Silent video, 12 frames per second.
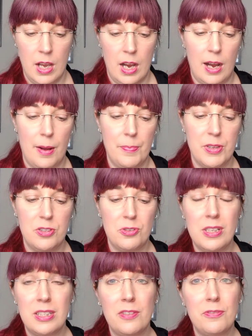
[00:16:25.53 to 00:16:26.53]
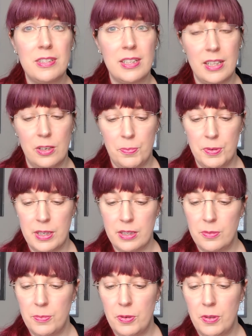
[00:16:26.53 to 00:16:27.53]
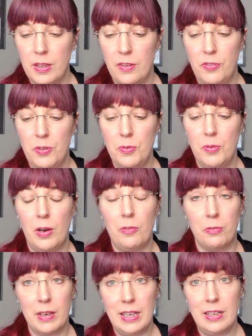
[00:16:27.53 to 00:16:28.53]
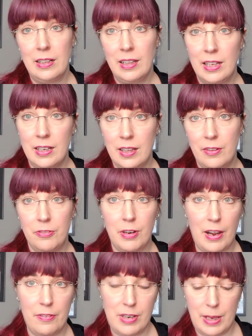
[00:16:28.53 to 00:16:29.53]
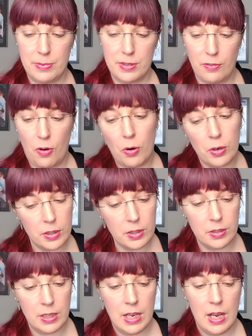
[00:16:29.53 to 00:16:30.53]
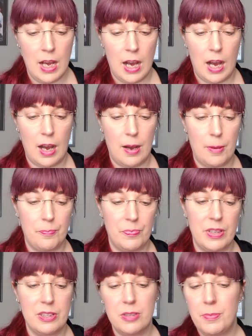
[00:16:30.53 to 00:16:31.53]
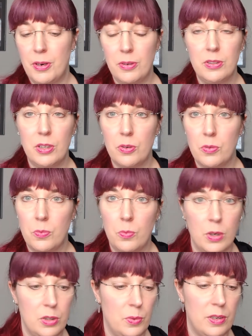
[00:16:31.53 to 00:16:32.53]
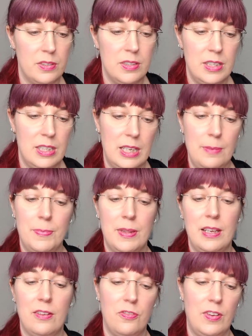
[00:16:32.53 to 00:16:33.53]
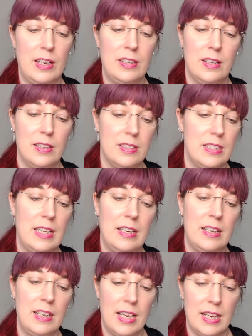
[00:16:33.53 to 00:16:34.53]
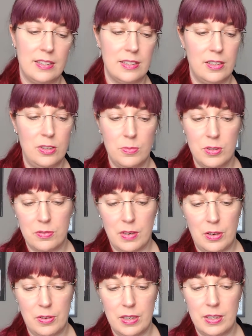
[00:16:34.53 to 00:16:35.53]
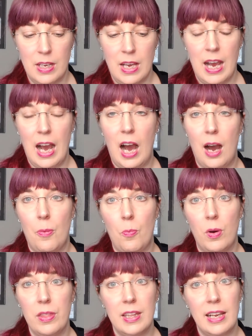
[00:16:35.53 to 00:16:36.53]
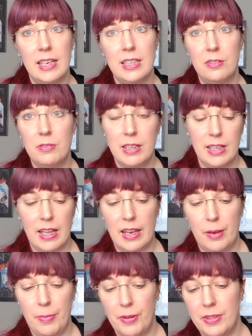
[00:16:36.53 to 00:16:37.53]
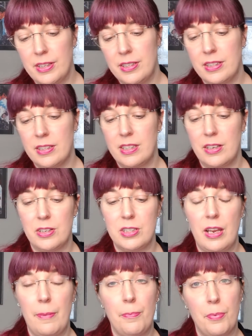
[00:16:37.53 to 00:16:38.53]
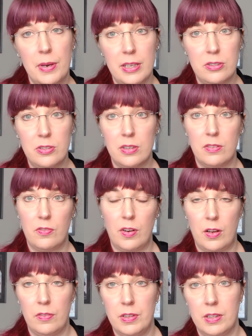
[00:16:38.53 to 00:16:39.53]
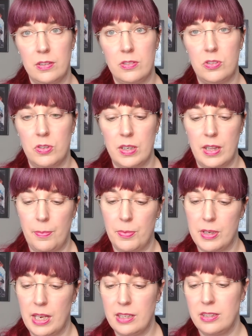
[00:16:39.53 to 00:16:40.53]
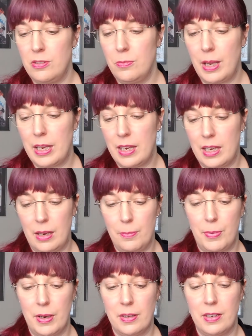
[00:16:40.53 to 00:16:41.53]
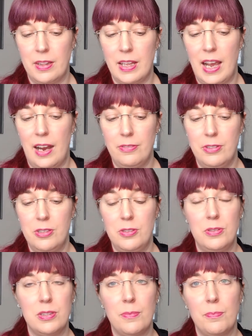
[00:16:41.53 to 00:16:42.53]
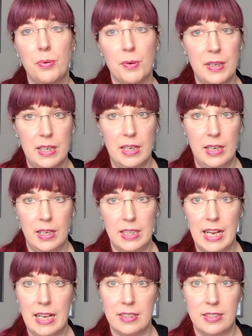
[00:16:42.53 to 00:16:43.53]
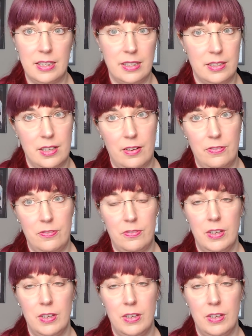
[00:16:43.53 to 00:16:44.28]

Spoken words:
The story itself is a little predictable if you read a lot of Lovecraft types of horror. It's about, what dwells in the deep and the effect on sanity has on the humans around it. One thing I did really like about this is there's a priesthood involved in the story that protects humanity, but they have to do some pretty nasty stuff,